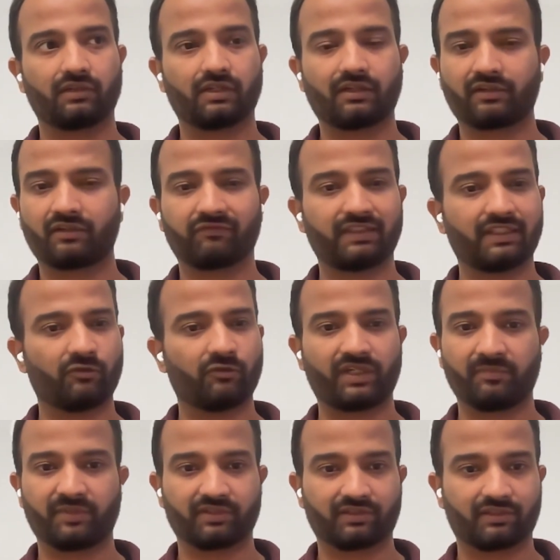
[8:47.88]
roughly
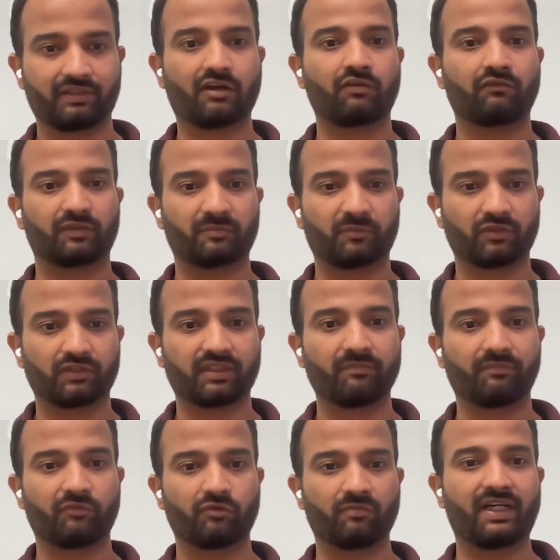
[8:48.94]
20% out of the box
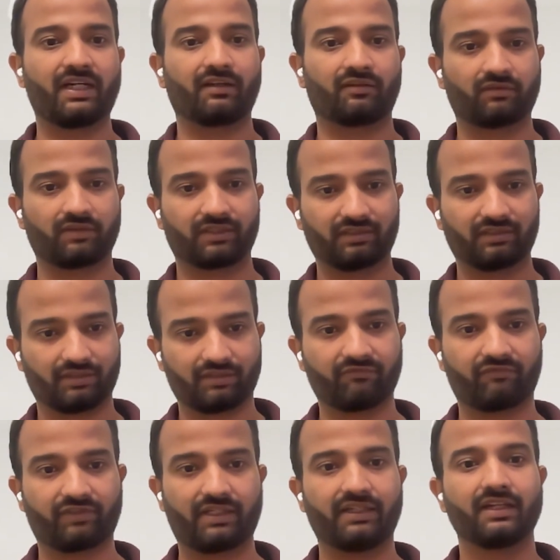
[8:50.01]
improvement across these
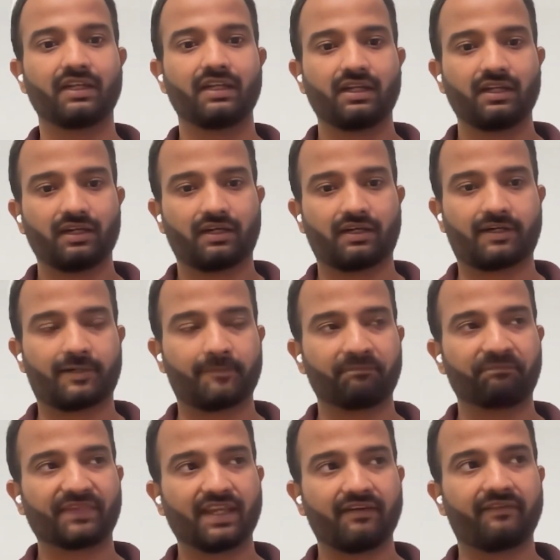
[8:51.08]
different
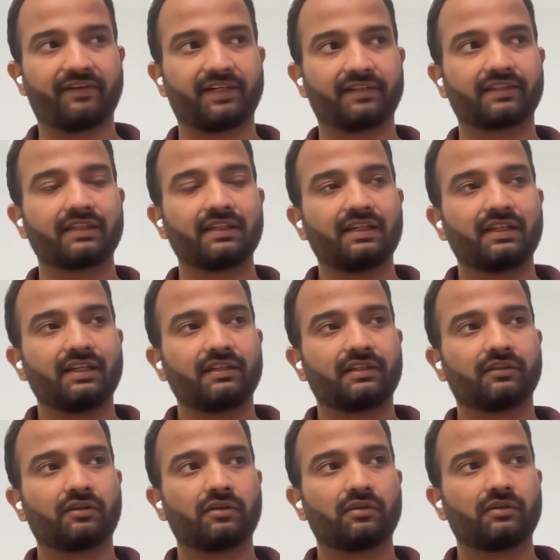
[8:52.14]
areas.
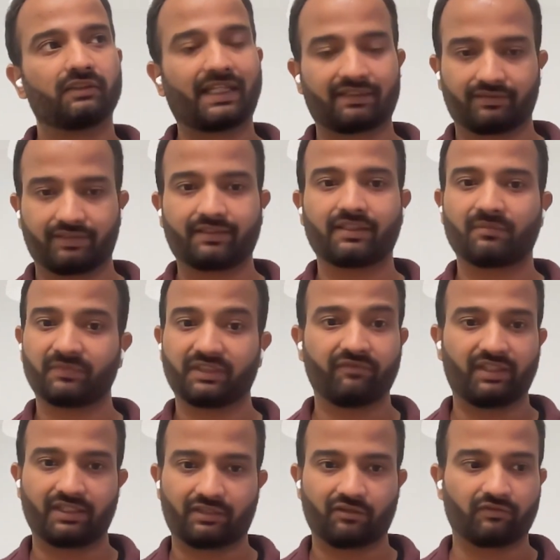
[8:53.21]
So that's something we
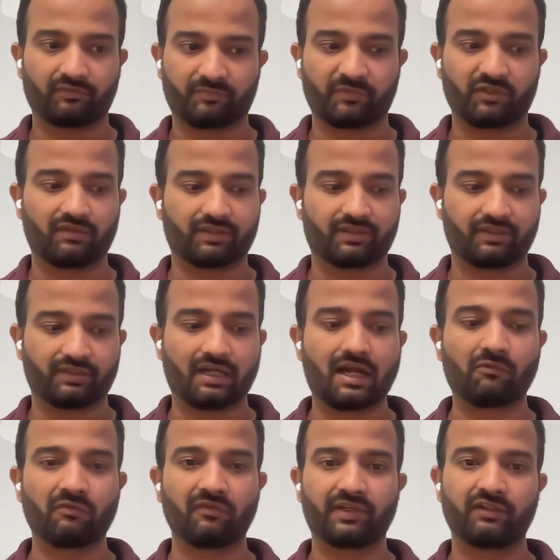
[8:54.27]
get out of the box.
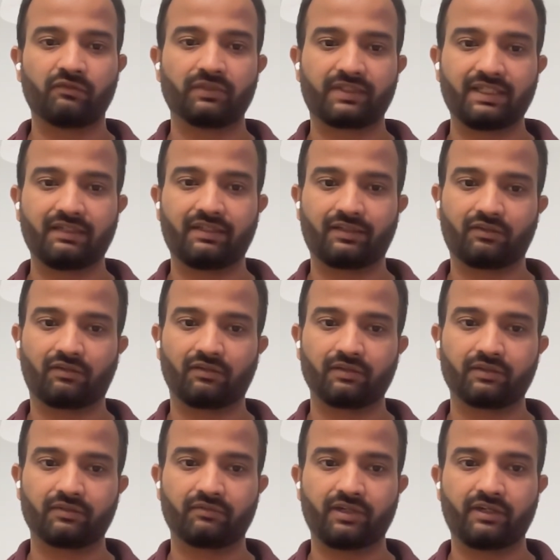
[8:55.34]
However, Lucene 10
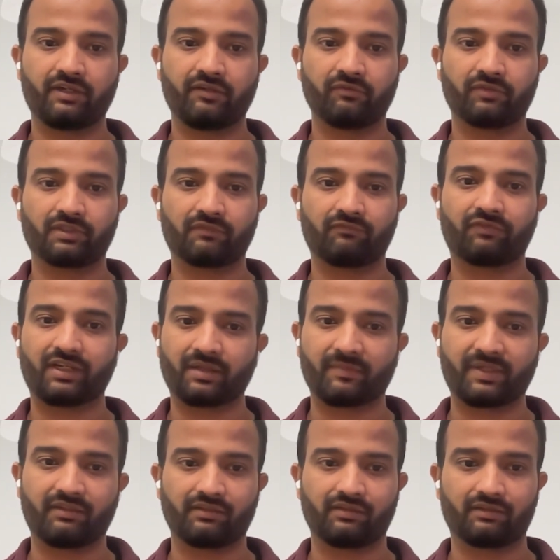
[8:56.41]
also introduced some
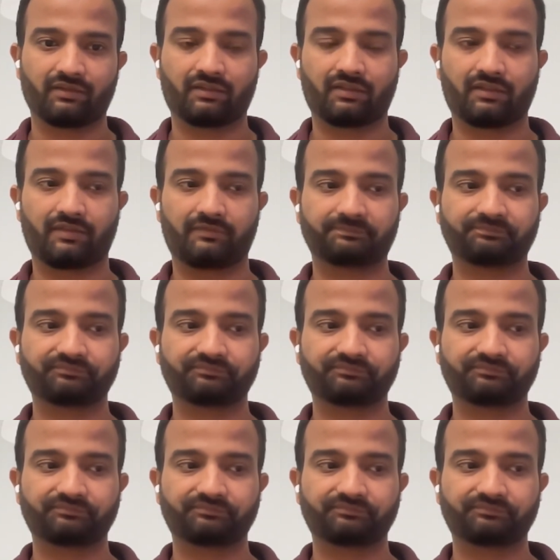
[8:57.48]
fundamental